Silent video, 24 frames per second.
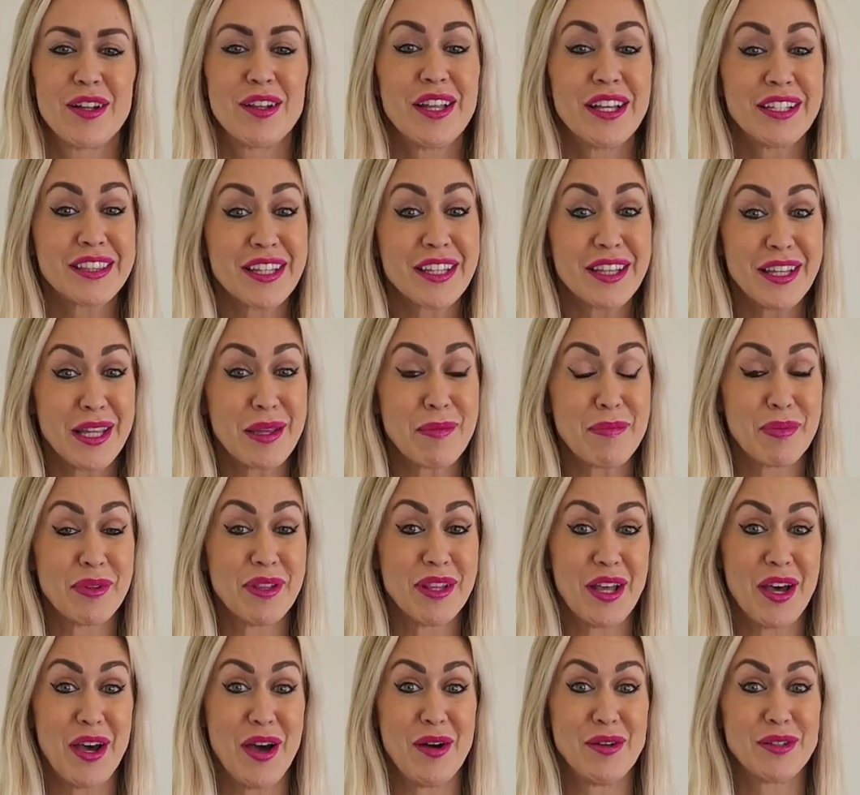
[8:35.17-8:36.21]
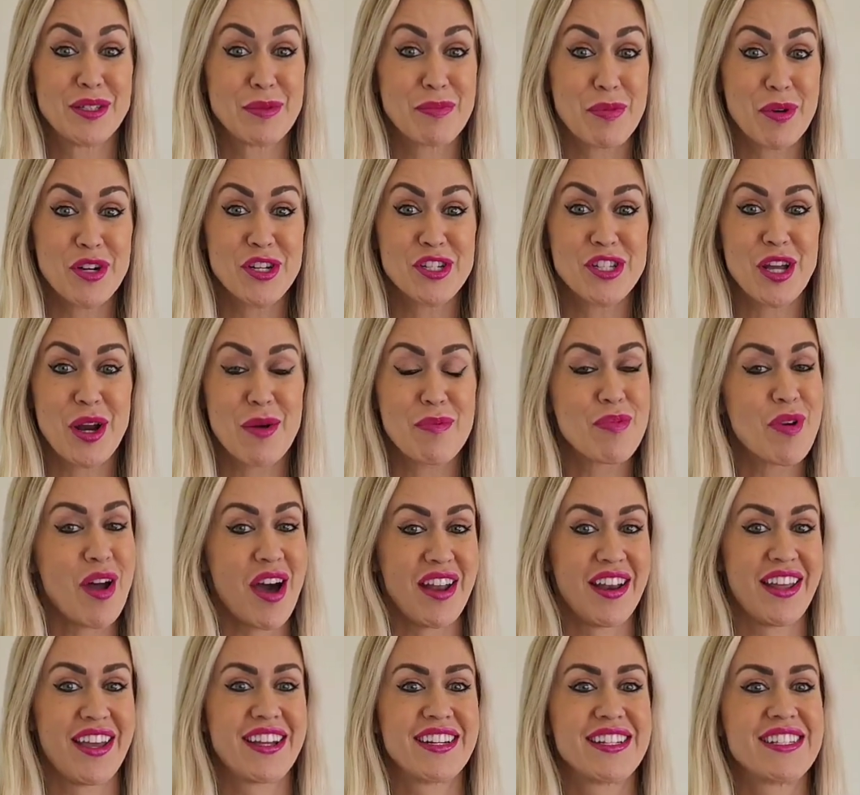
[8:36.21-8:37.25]
Click the link below to purchase our
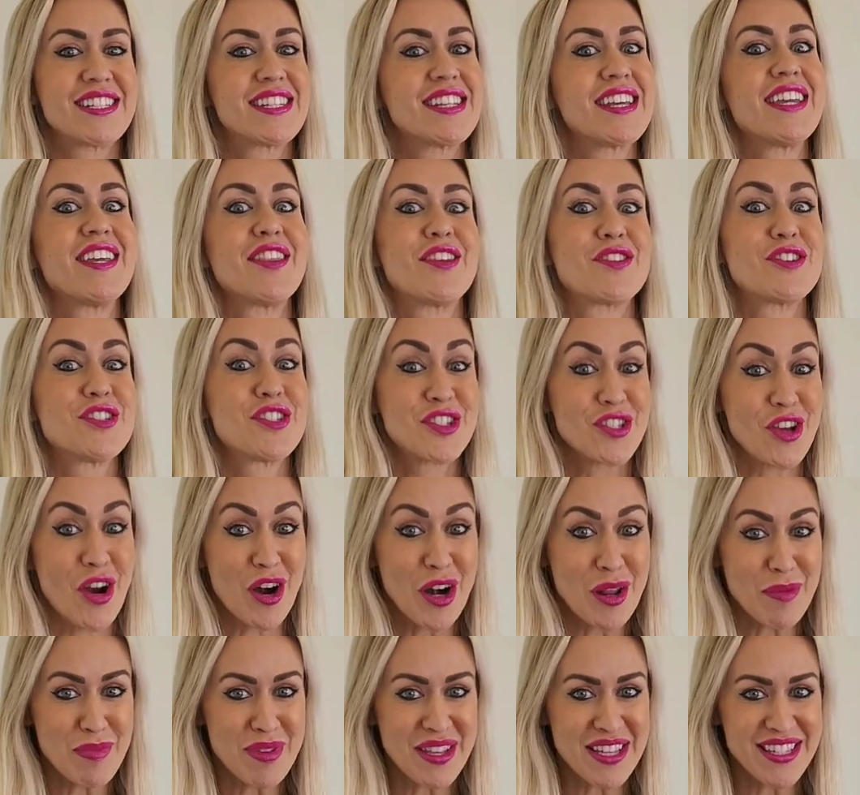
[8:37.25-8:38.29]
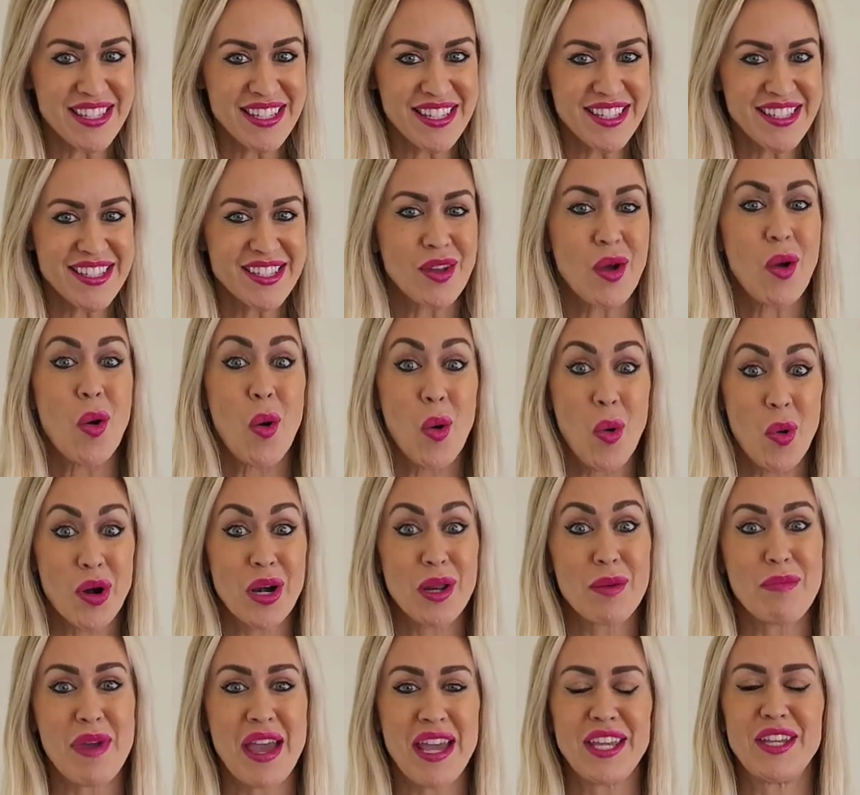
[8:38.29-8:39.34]
product to either start a business
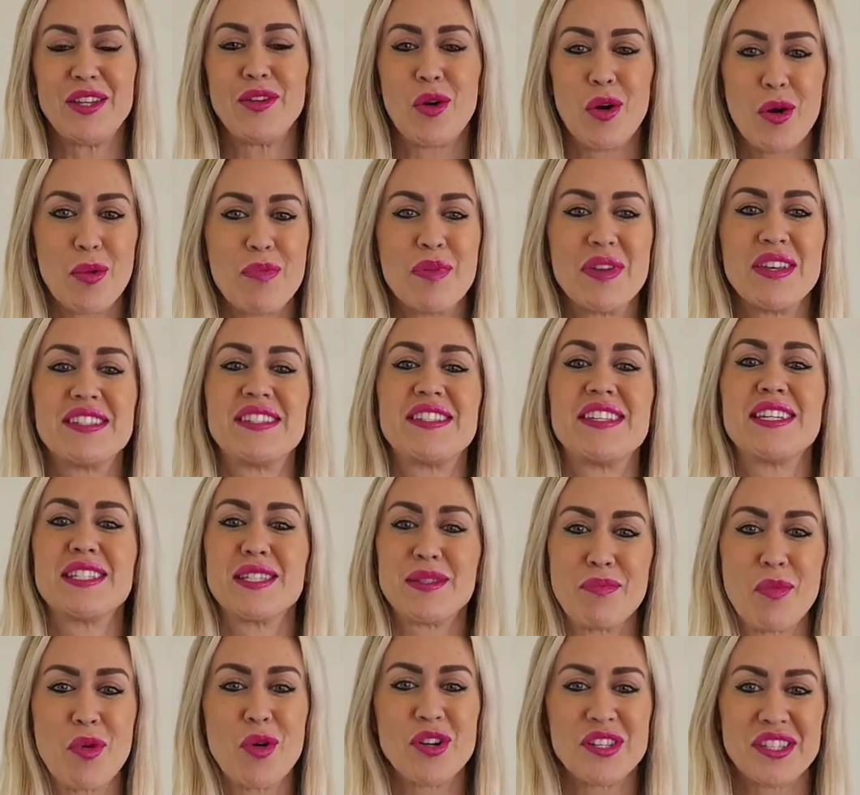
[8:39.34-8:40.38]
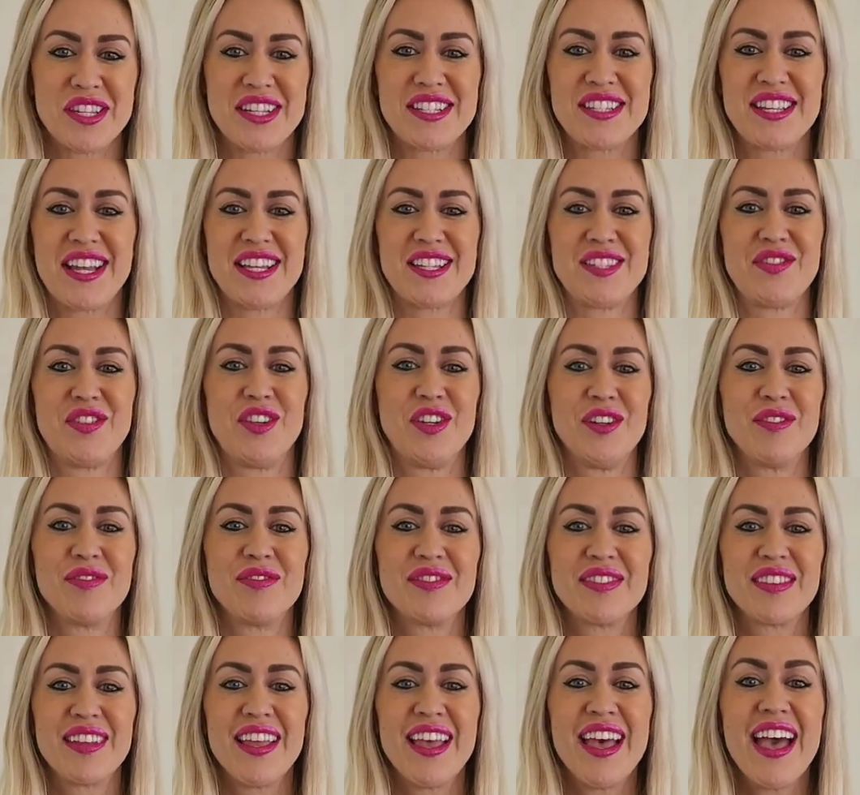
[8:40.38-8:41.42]
or to make your business more
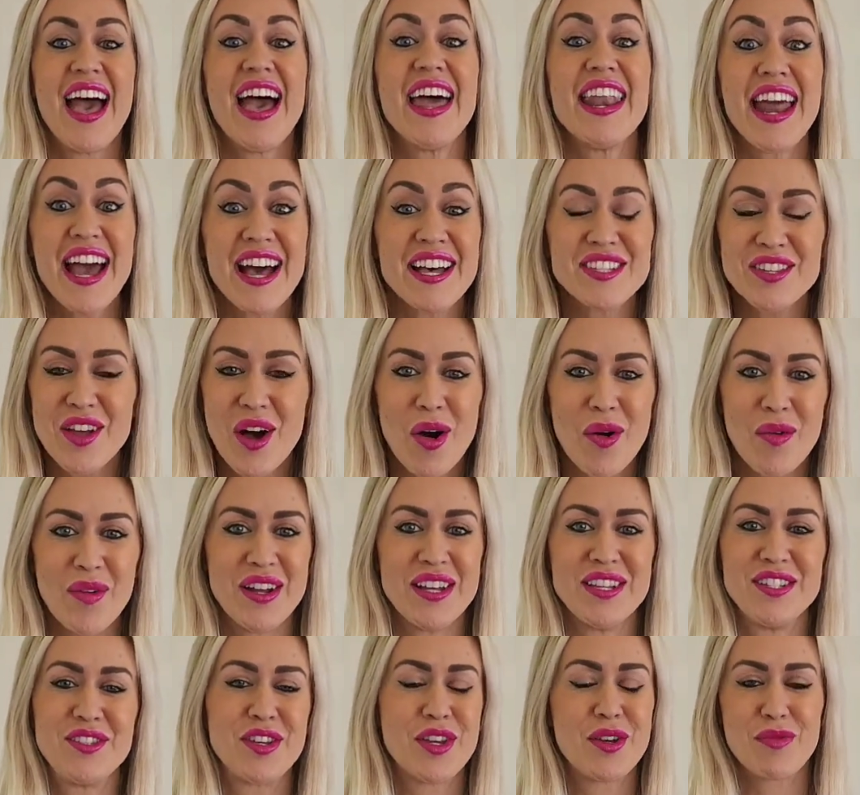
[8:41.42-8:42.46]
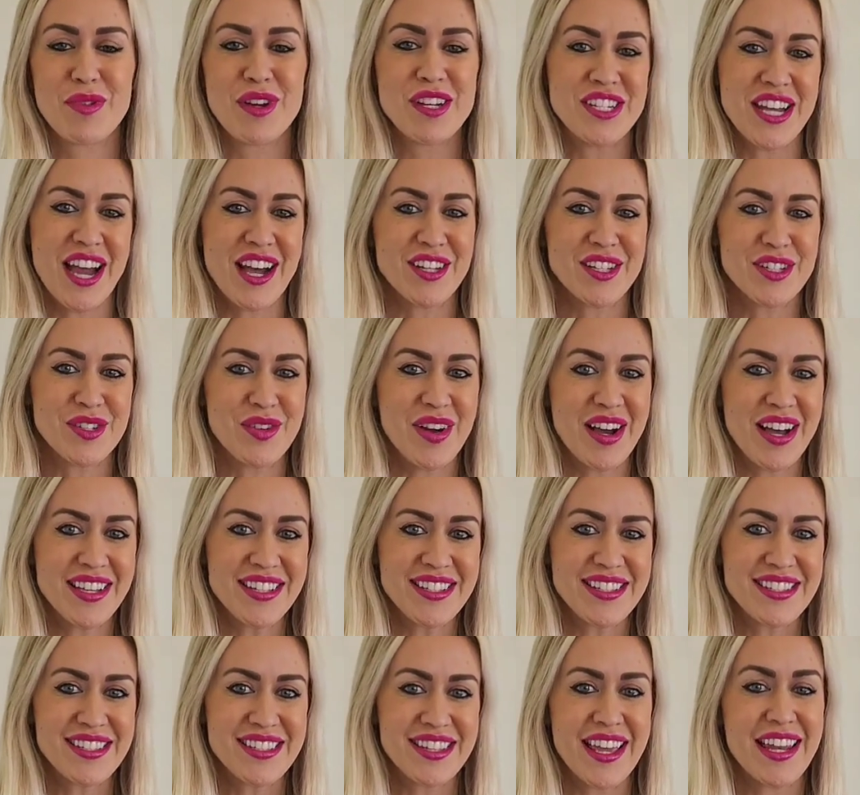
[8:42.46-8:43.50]
successful. And as always, you can reach out to
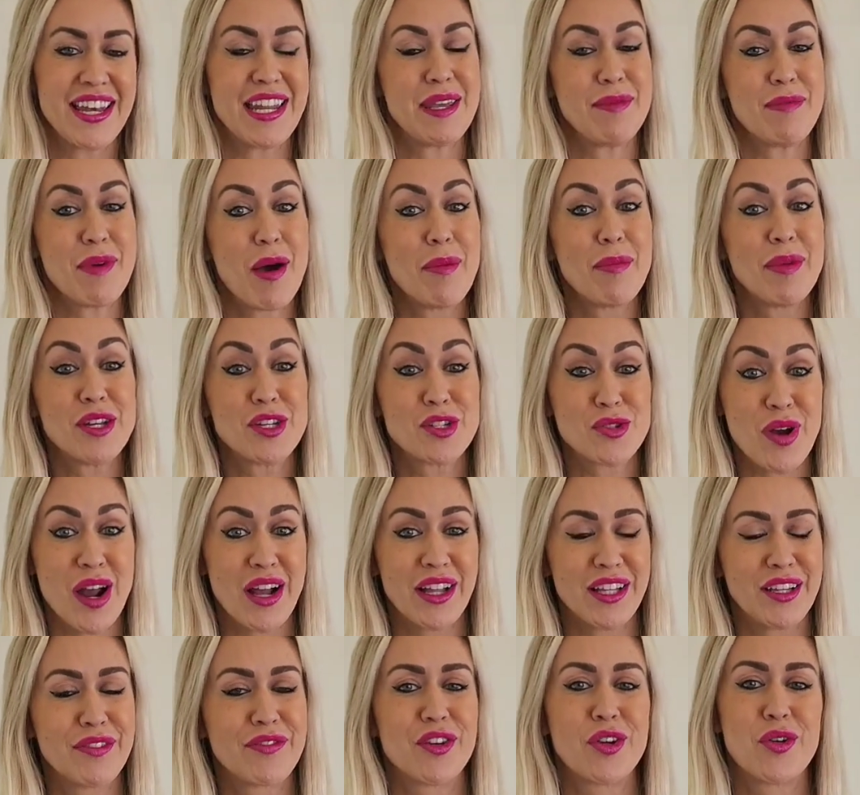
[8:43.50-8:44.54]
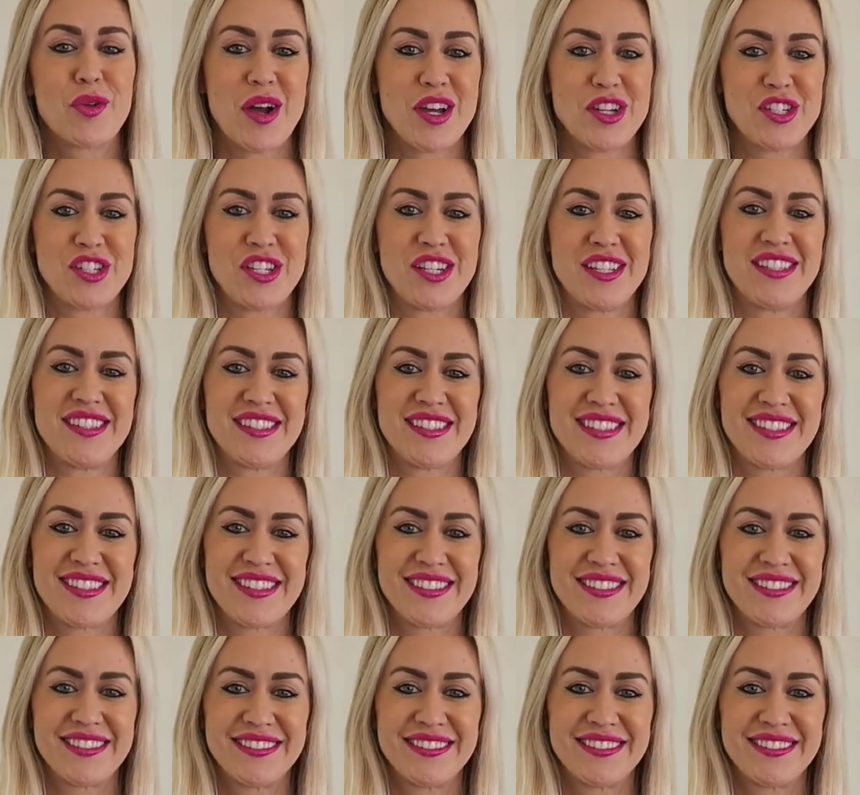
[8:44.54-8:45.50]
us and email me directly for questions.